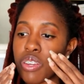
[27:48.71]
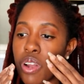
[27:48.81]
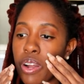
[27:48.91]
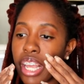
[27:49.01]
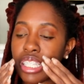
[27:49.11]
You
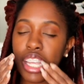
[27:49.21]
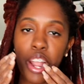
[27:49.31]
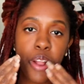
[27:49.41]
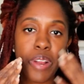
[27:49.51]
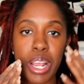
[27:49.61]
know, they
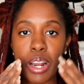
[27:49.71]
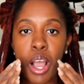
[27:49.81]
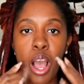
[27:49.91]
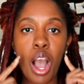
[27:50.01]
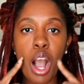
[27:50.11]
tearing
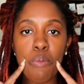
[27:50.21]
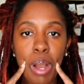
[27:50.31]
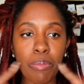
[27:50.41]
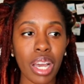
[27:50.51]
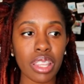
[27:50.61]
of oh,
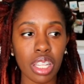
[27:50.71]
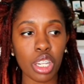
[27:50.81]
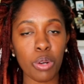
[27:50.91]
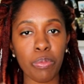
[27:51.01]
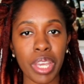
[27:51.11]
my mouth a
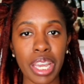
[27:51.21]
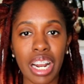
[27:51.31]
little bit.